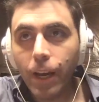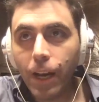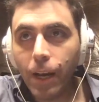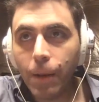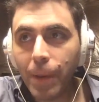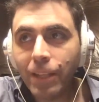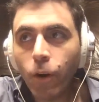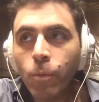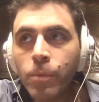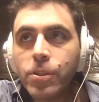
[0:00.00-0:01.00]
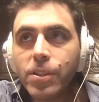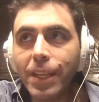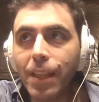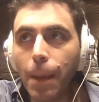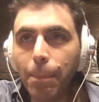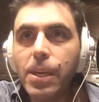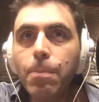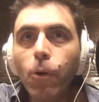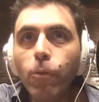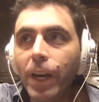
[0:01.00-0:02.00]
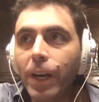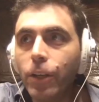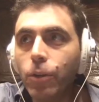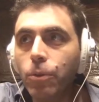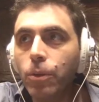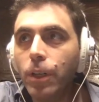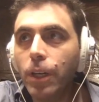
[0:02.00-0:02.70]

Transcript: And almost like that people value.